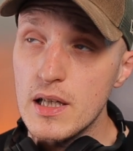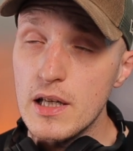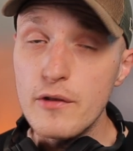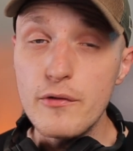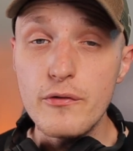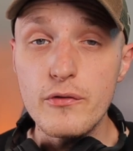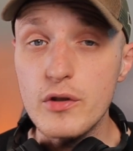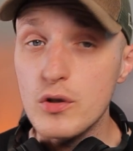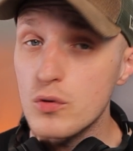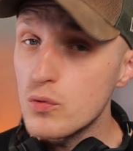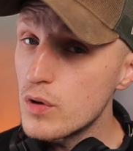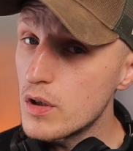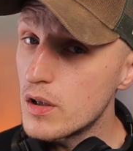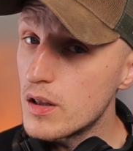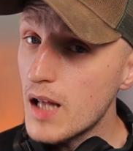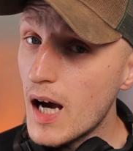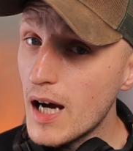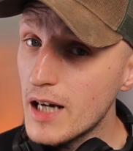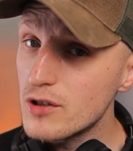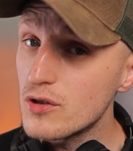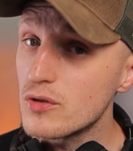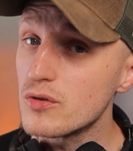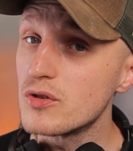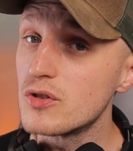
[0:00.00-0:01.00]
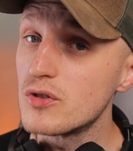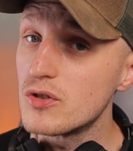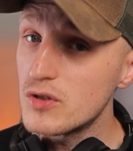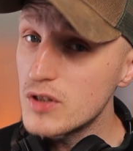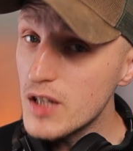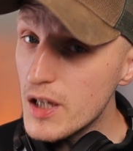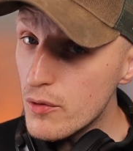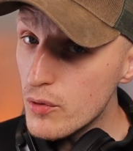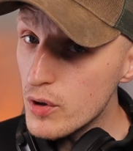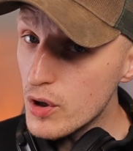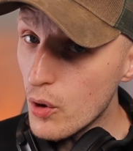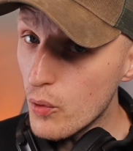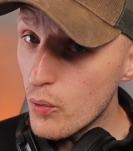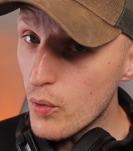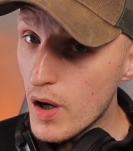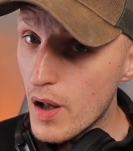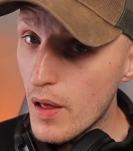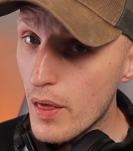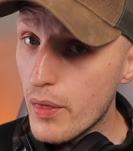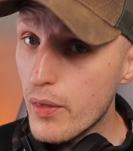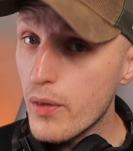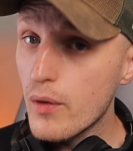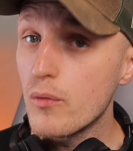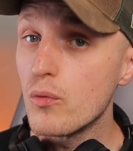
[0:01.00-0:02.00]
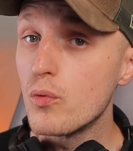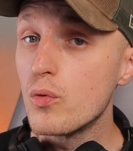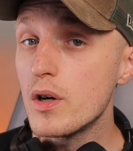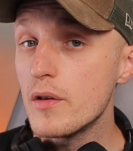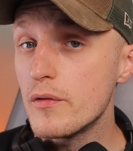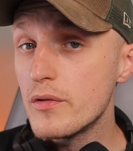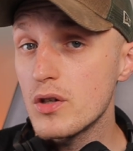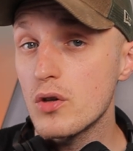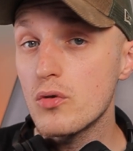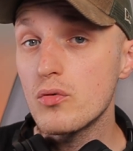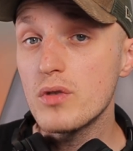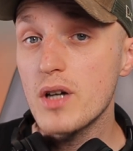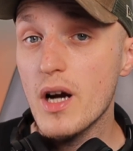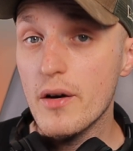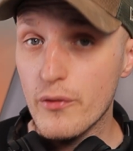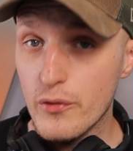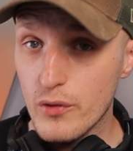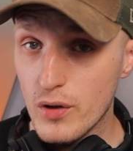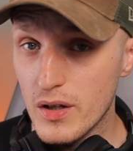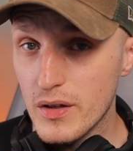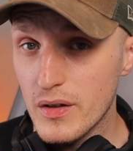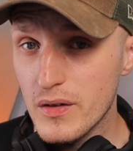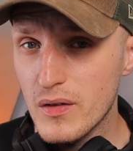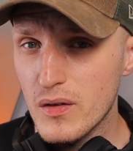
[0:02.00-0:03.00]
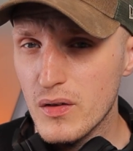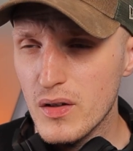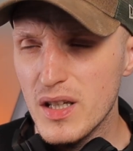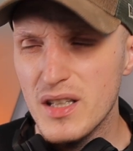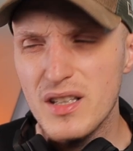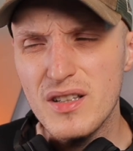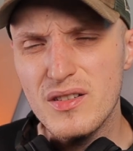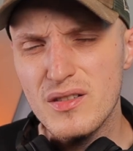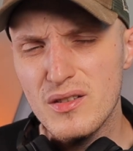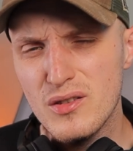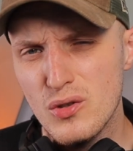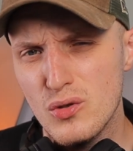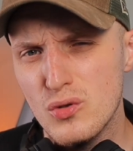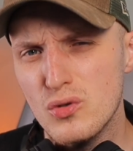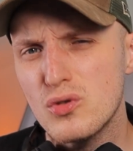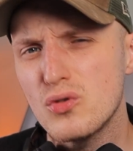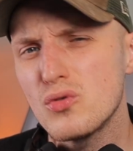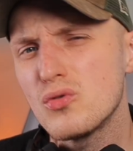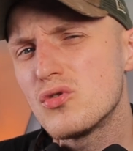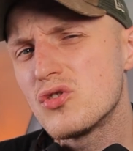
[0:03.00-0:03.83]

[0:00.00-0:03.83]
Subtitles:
if you relied on stereo width with your reference, it is good to